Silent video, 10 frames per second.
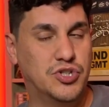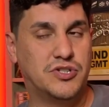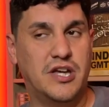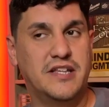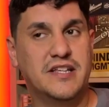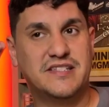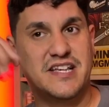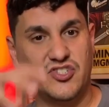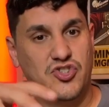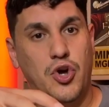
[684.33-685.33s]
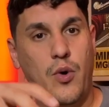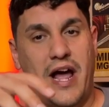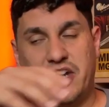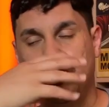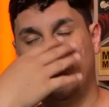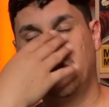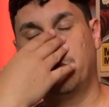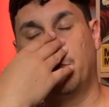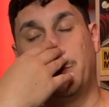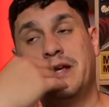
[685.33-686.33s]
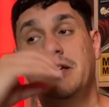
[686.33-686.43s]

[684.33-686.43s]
it says no actions on the board.